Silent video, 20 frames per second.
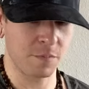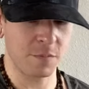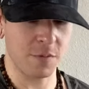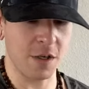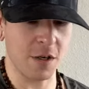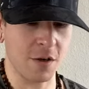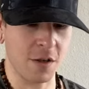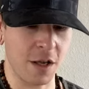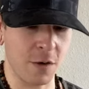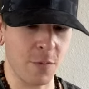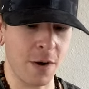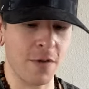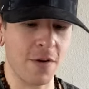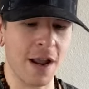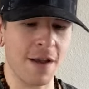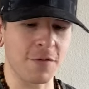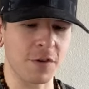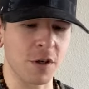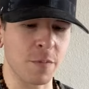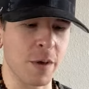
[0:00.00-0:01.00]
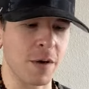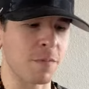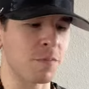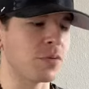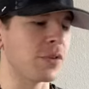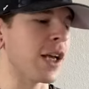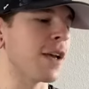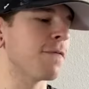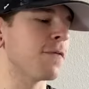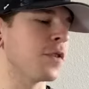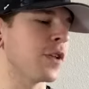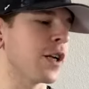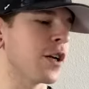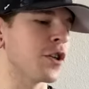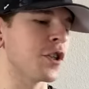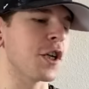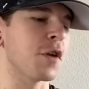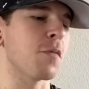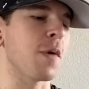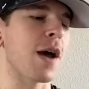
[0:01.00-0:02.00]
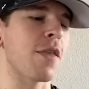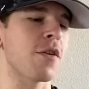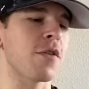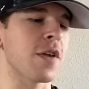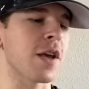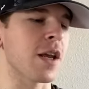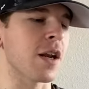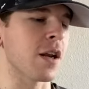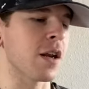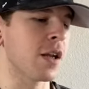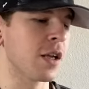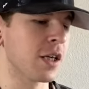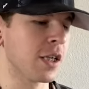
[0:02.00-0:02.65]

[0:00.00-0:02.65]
You know, I'd rather have a little bit of playful energy rather than